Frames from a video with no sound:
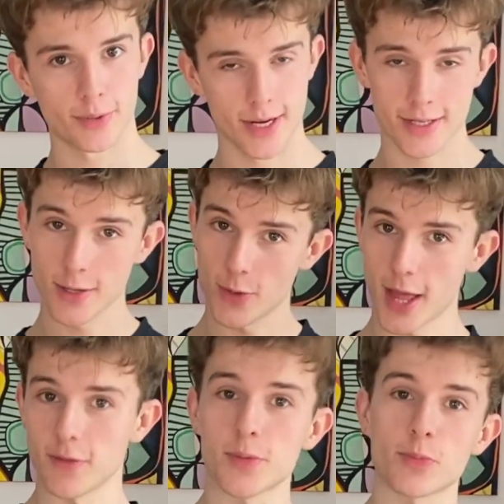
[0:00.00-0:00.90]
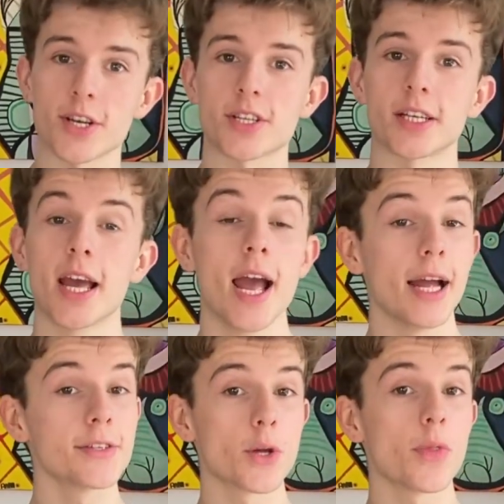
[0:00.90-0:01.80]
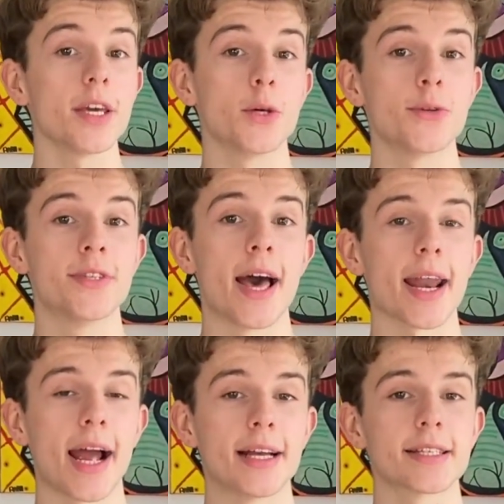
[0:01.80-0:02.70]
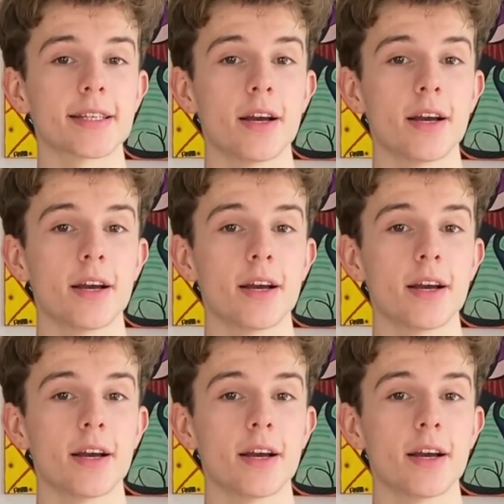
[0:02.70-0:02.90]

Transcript: Presley with Elvis Presley. And so they used that as